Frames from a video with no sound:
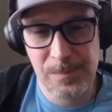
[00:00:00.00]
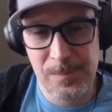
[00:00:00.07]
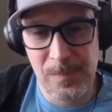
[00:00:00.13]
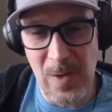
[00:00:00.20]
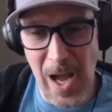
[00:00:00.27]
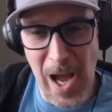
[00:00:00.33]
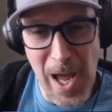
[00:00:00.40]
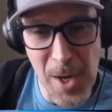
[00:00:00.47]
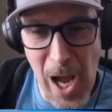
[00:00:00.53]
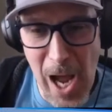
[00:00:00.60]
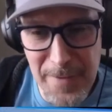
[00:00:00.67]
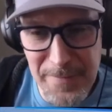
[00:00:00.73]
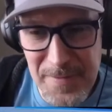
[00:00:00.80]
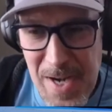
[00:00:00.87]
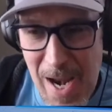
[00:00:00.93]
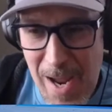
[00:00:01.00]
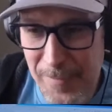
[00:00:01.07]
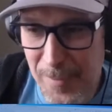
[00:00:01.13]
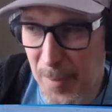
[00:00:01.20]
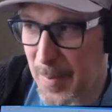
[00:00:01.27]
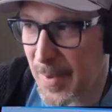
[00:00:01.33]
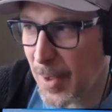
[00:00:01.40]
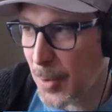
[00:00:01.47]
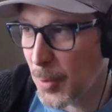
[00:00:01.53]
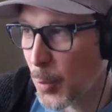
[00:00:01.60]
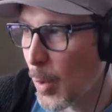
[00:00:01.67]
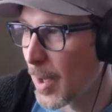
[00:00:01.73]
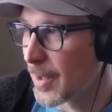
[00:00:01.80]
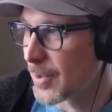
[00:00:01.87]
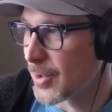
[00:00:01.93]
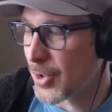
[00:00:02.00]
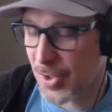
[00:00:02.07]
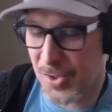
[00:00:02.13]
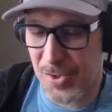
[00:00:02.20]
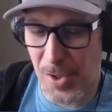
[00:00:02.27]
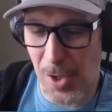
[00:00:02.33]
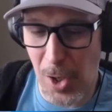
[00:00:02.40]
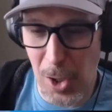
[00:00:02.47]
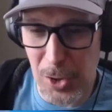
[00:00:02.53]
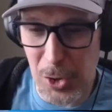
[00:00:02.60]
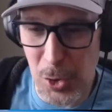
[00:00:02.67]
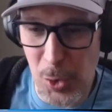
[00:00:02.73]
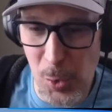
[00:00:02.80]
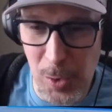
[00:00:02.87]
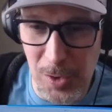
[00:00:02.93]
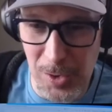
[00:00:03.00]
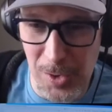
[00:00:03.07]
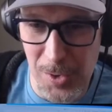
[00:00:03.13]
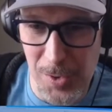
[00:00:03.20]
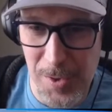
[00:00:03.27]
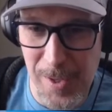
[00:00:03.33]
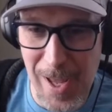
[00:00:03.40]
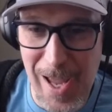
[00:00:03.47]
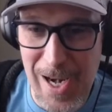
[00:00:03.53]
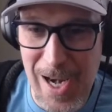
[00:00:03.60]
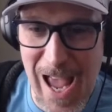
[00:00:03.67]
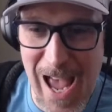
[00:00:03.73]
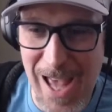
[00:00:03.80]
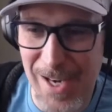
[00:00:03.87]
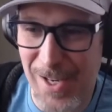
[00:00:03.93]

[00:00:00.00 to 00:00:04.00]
Yeah, I've never built one just on Google Earth and had